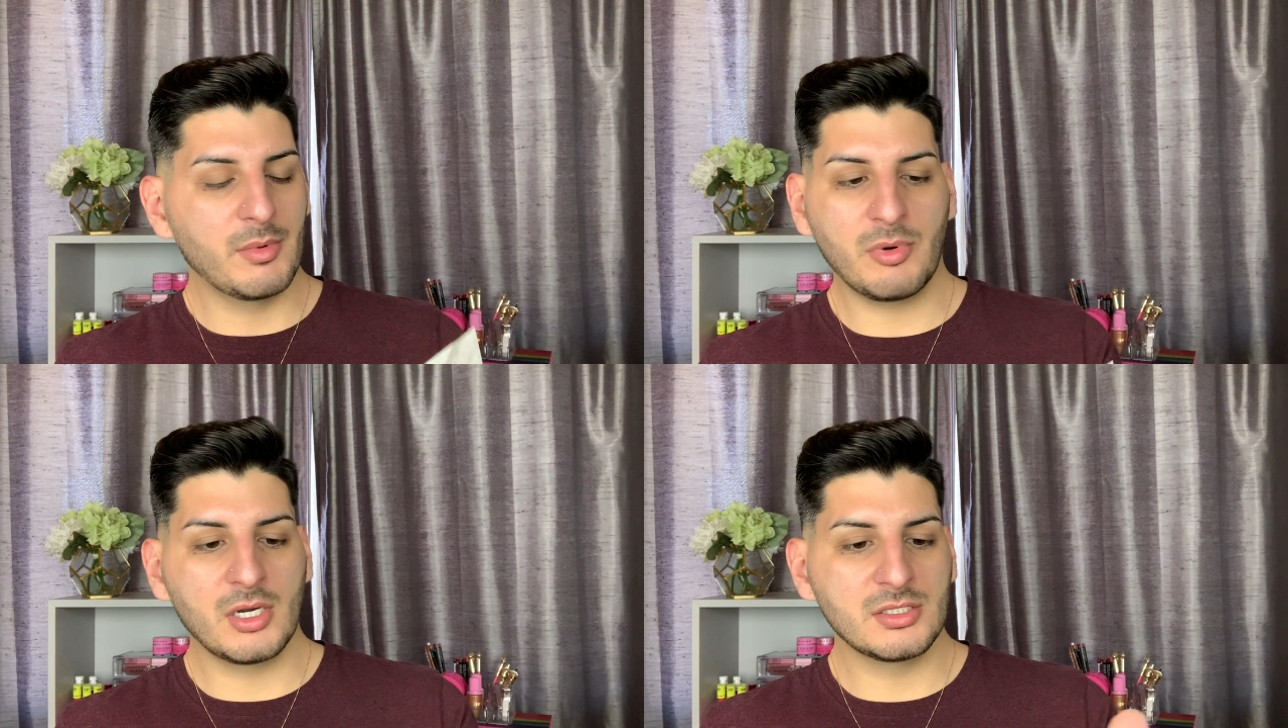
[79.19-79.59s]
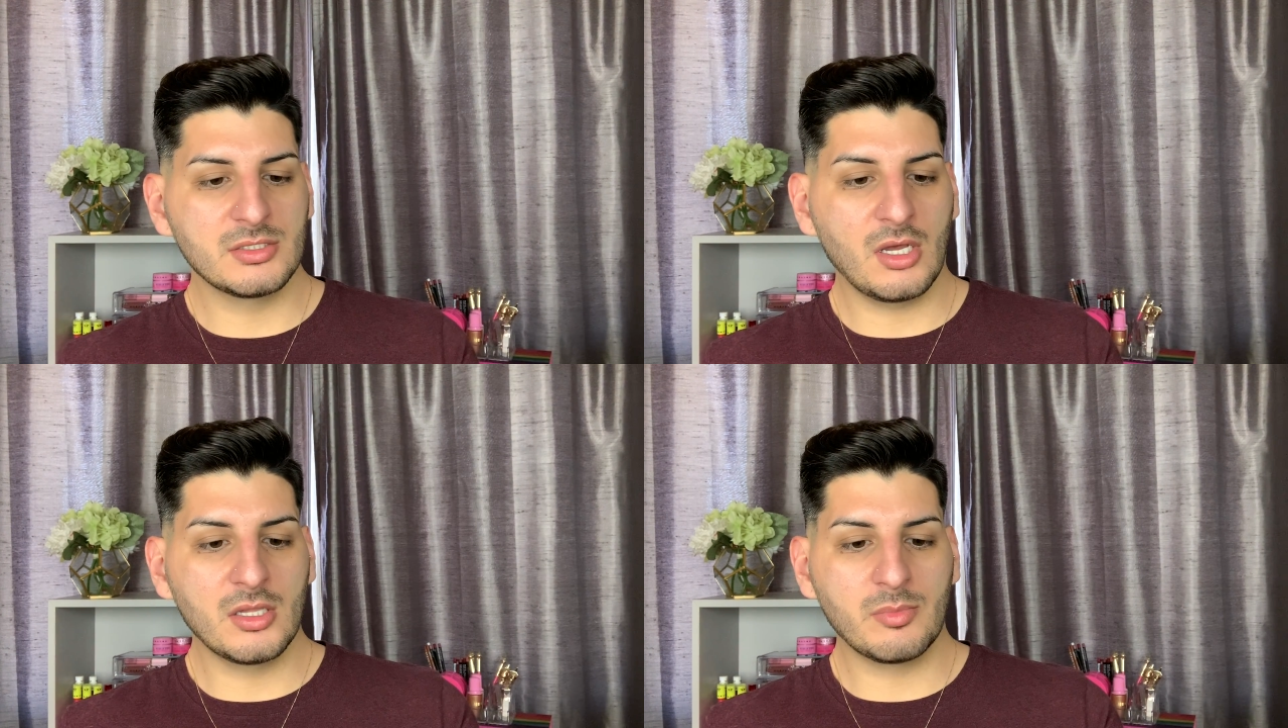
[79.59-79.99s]
Products used,
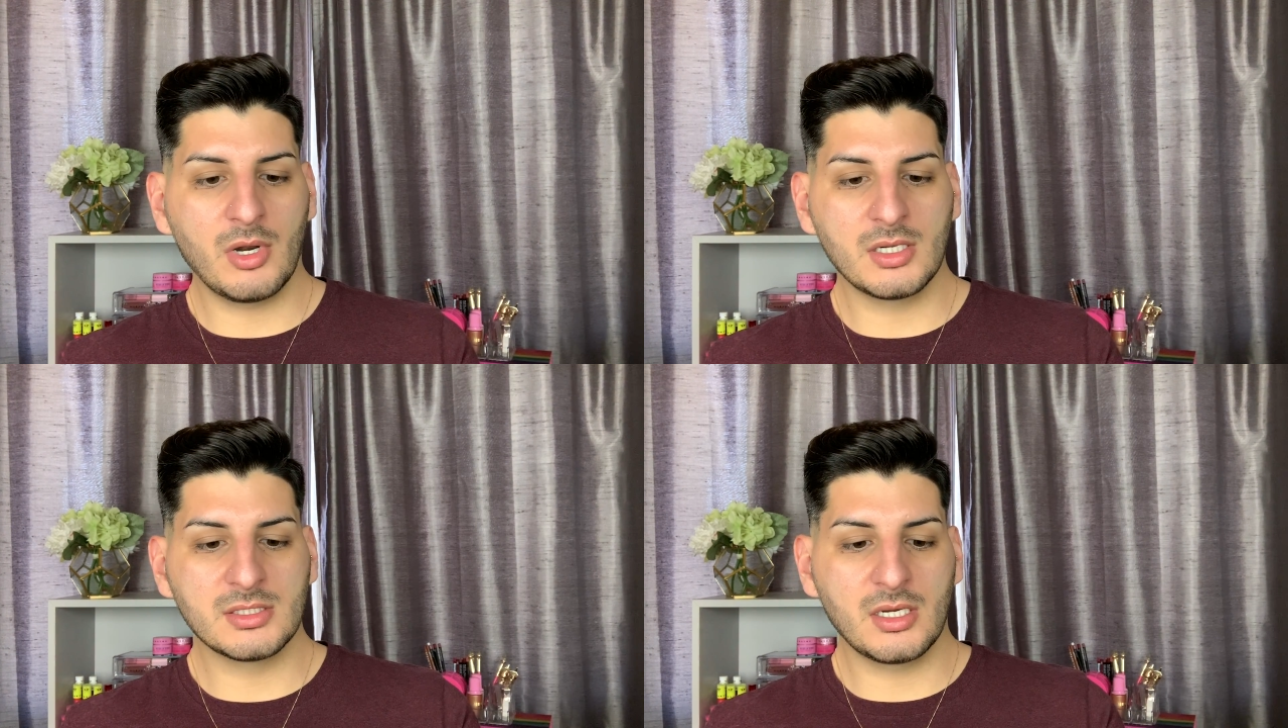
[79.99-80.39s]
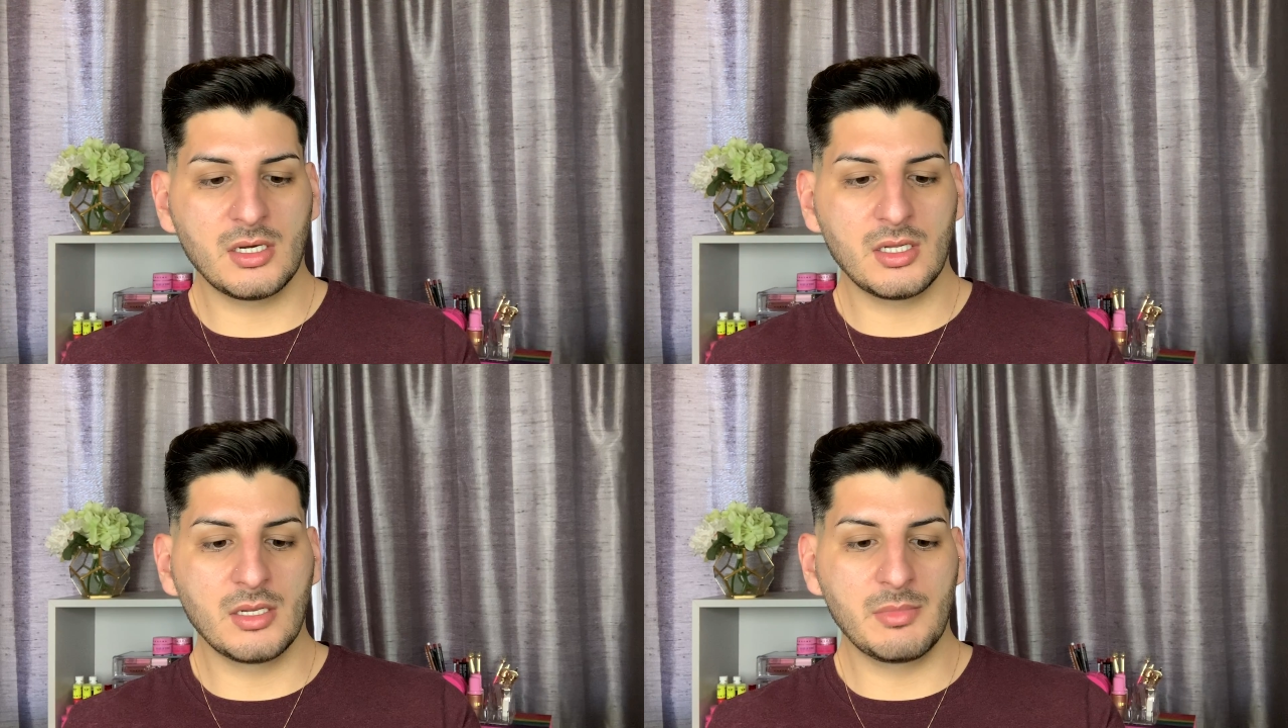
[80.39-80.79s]
all the products that are
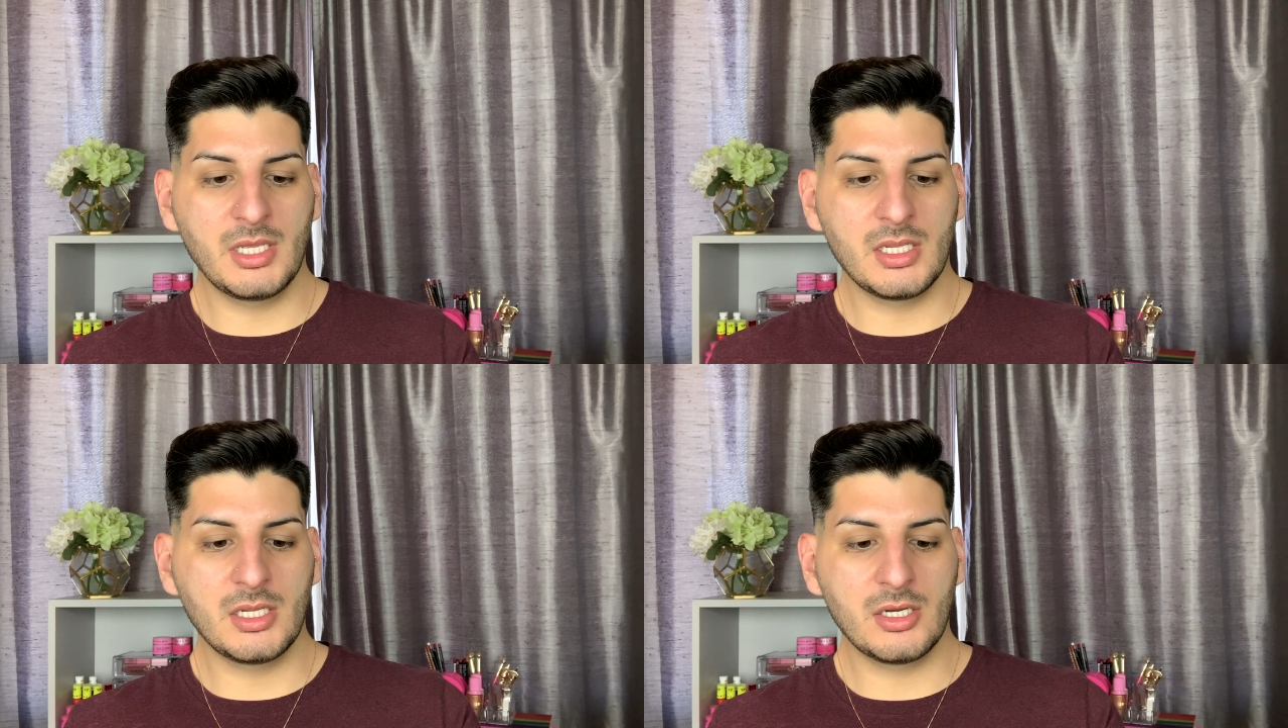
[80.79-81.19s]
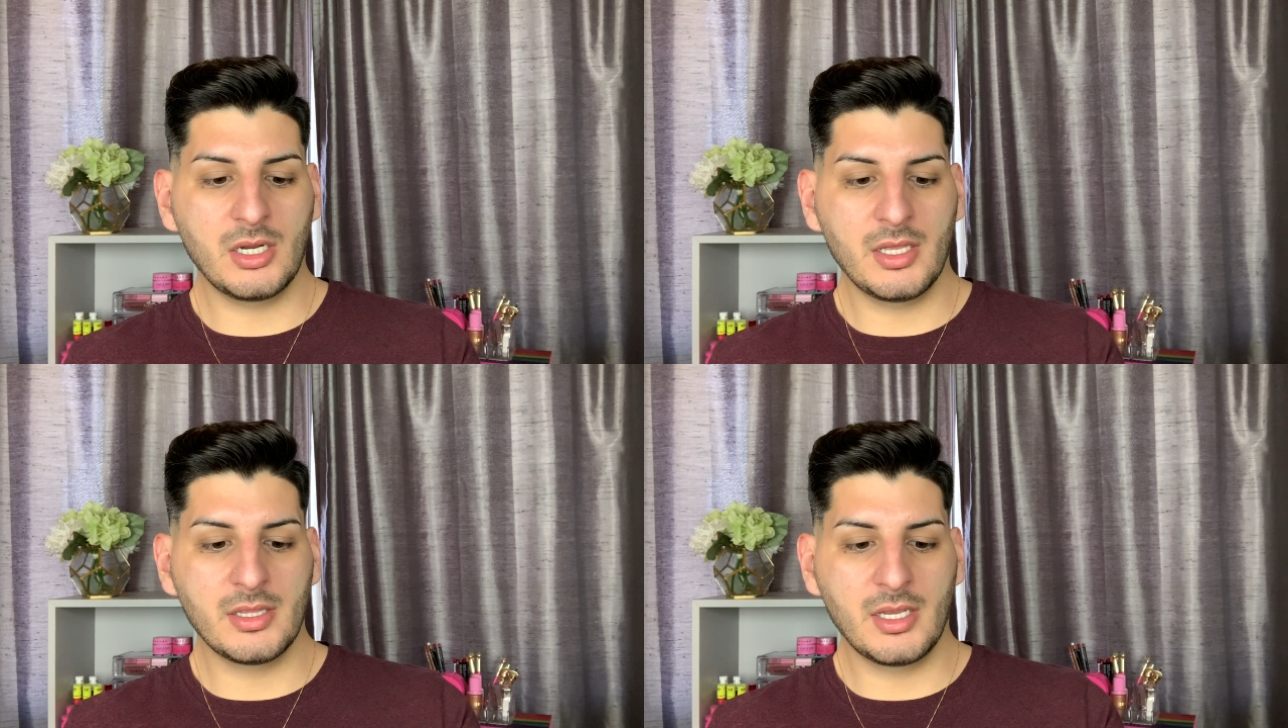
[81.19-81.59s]
going to be in here,
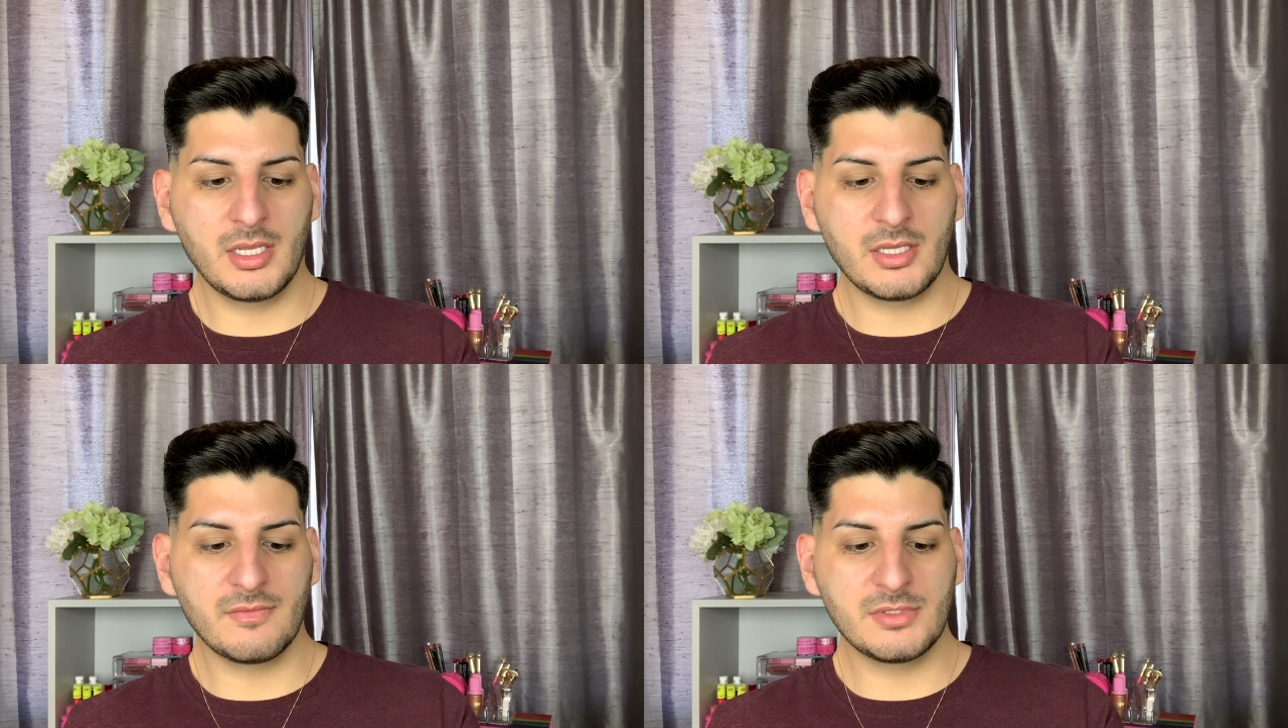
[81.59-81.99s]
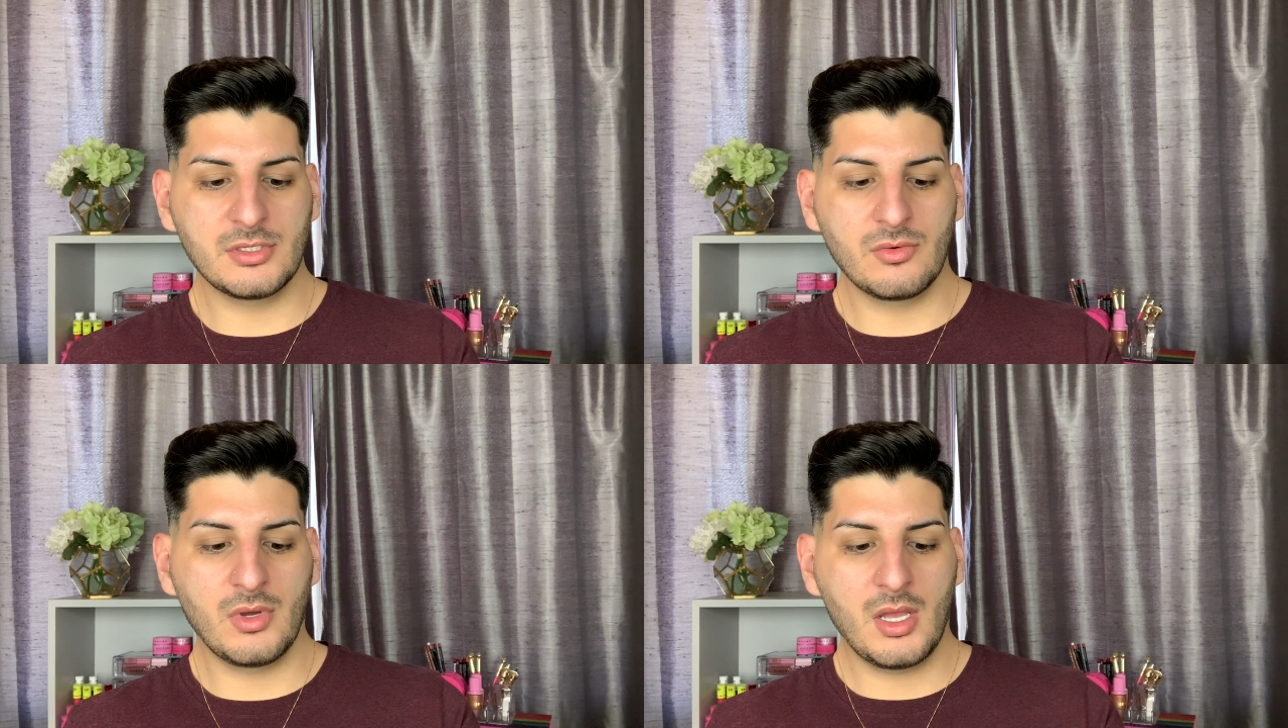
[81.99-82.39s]
and then it gives you